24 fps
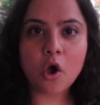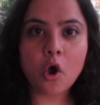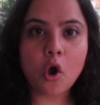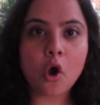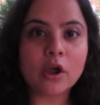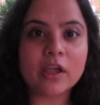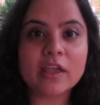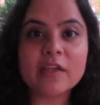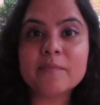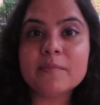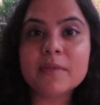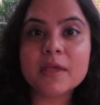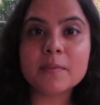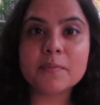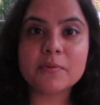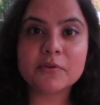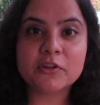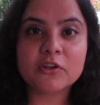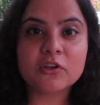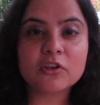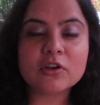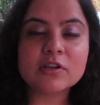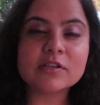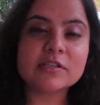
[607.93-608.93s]
or give me a
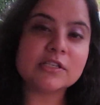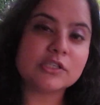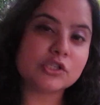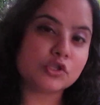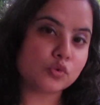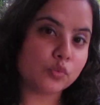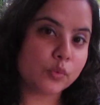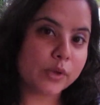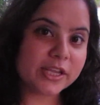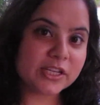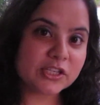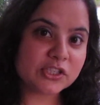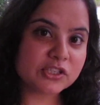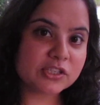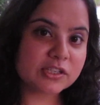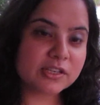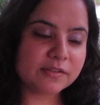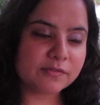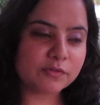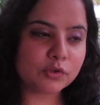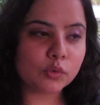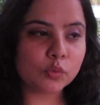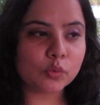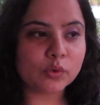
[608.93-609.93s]
particular situation
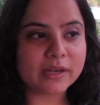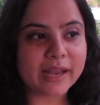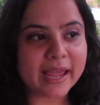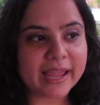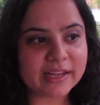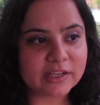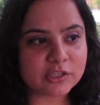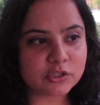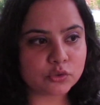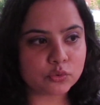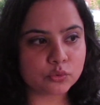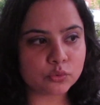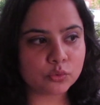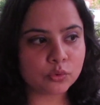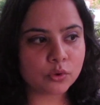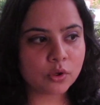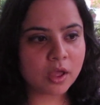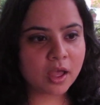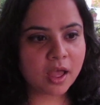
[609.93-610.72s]
if you would like to,